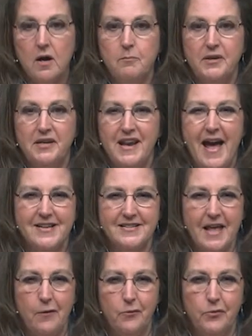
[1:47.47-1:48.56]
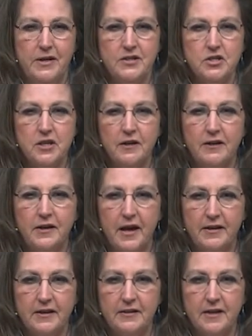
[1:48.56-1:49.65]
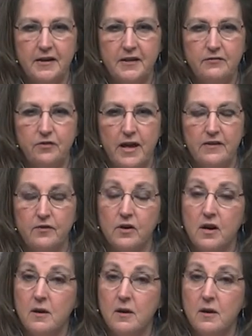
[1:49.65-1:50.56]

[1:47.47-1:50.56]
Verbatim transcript: But it has that rich, nutty, nutty flavor.